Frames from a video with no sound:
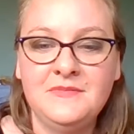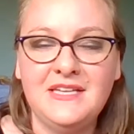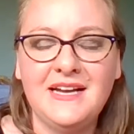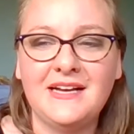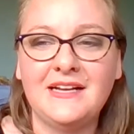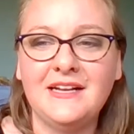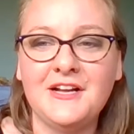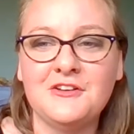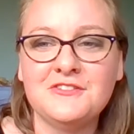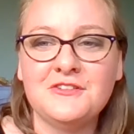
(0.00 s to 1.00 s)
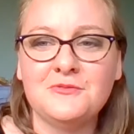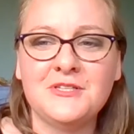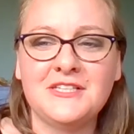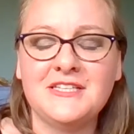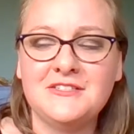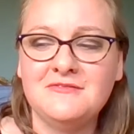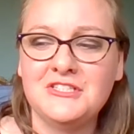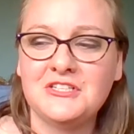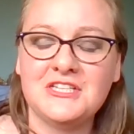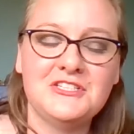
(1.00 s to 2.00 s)
Yeah, and I also really
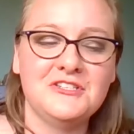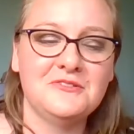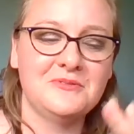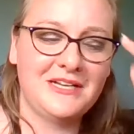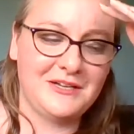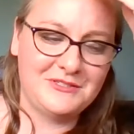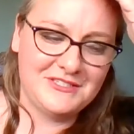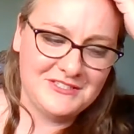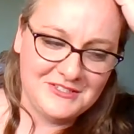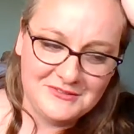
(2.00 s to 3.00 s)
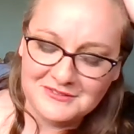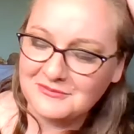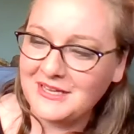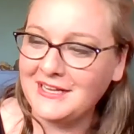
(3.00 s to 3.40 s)
took issue when I was a student